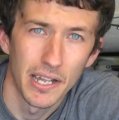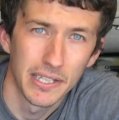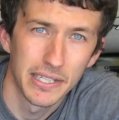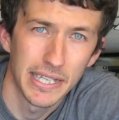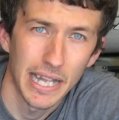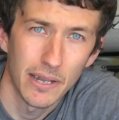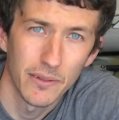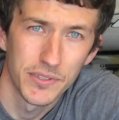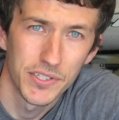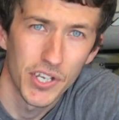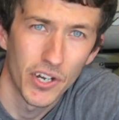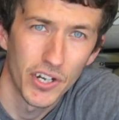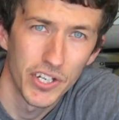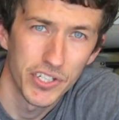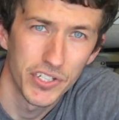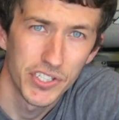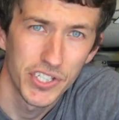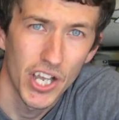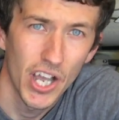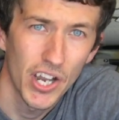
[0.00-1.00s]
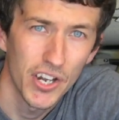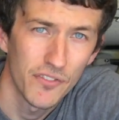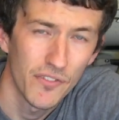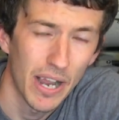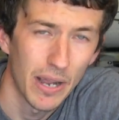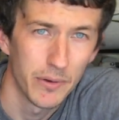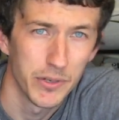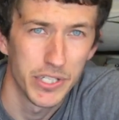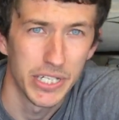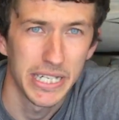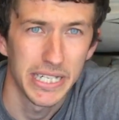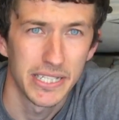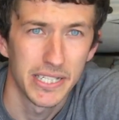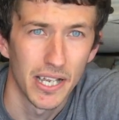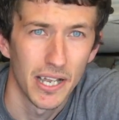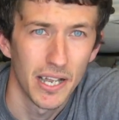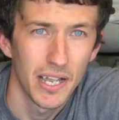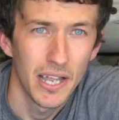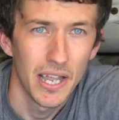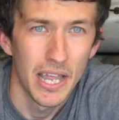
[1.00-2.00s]
down tide, you turn around, you need
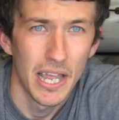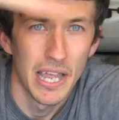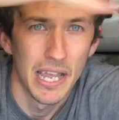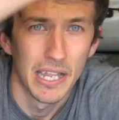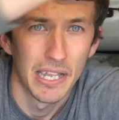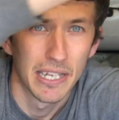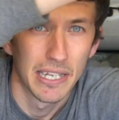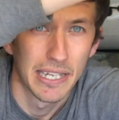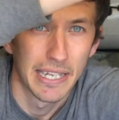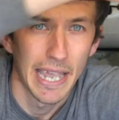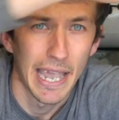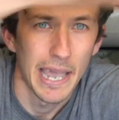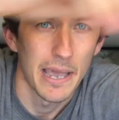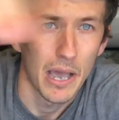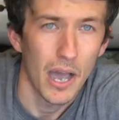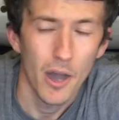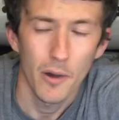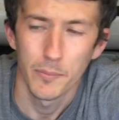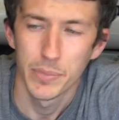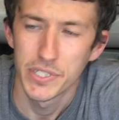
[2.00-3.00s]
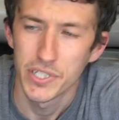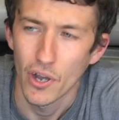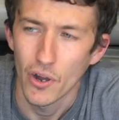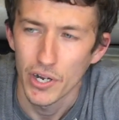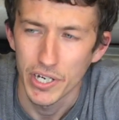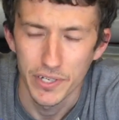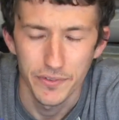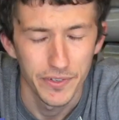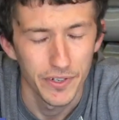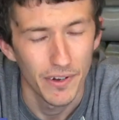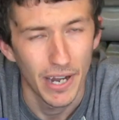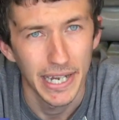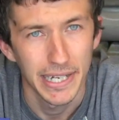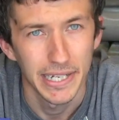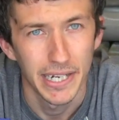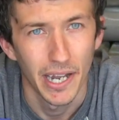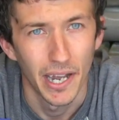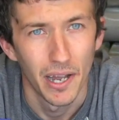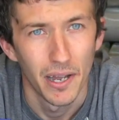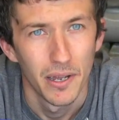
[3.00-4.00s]
to get up tide of your
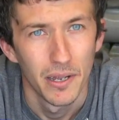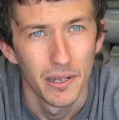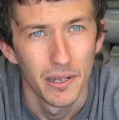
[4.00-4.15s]
anchor,